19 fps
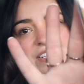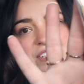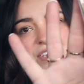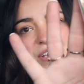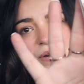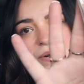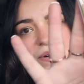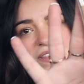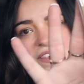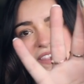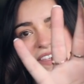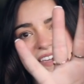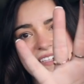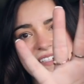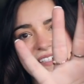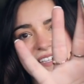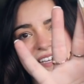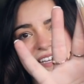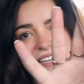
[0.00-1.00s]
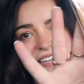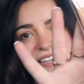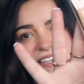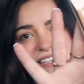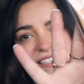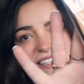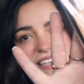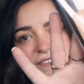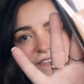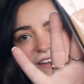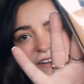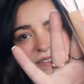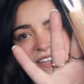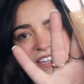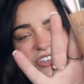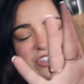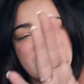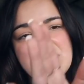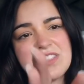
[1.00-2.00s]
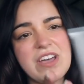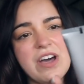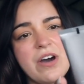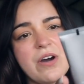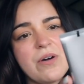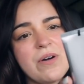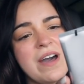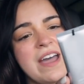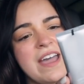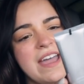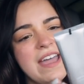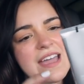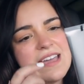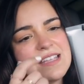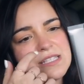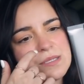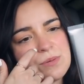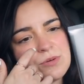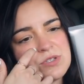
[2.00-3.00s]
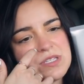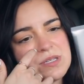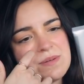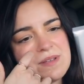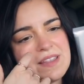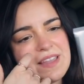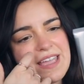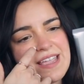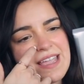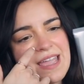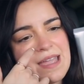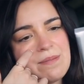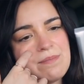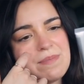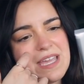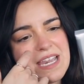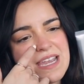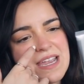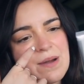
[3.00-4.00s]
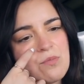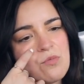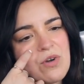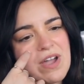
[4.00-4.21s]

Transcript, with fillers: So this is the foundation though. It's supposed to be like a medium